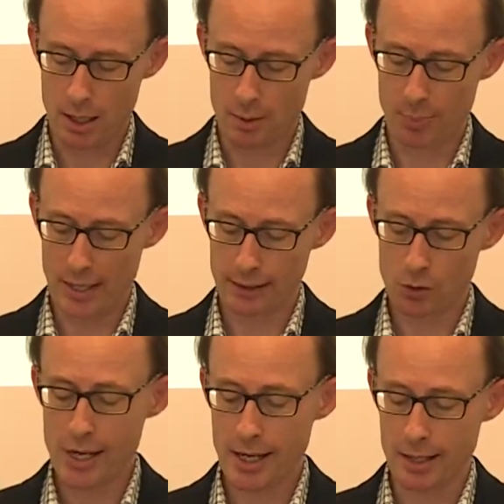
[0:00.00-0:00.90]
by
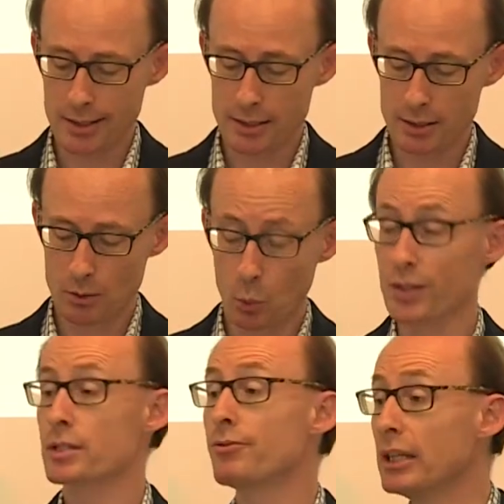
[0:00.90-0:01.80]
looking at
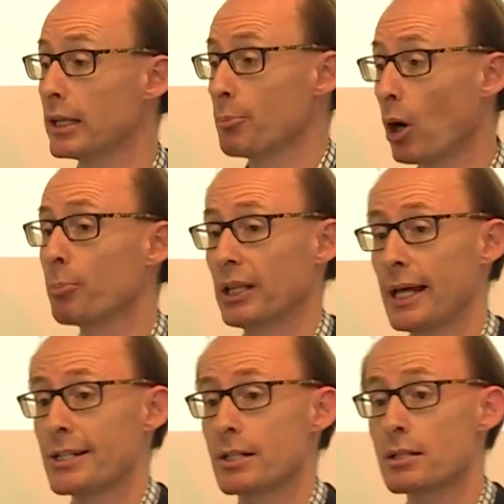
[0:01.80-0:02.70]
what civilian
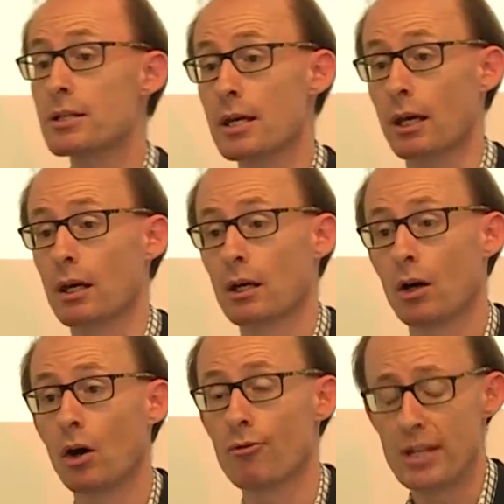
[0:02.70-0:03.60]
populations think
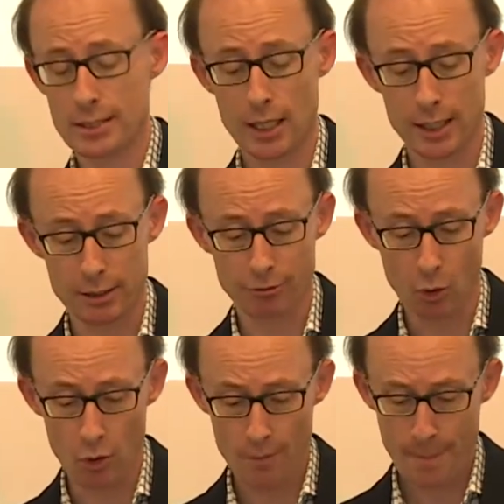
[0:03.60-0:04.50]
of this kind of
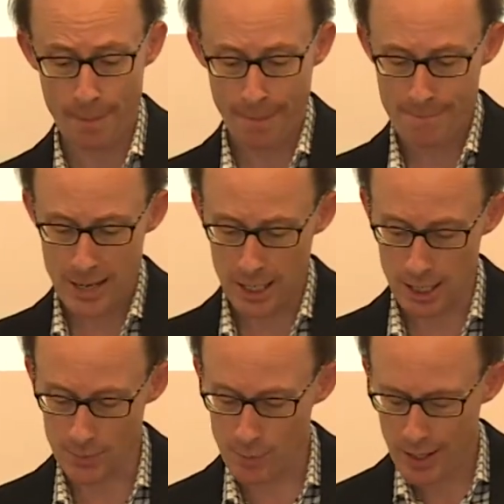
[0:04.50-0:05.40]
law.
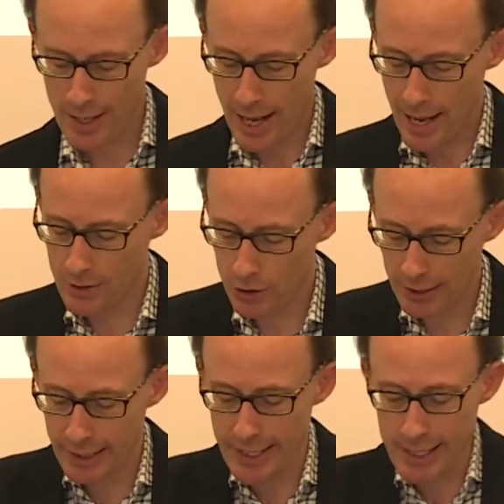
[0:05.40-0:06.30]
And
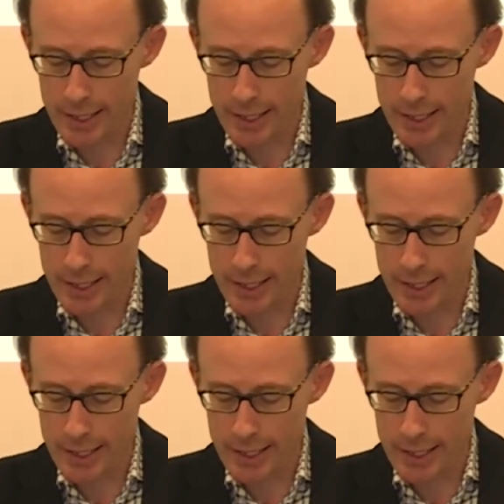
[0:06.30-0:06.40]
certainly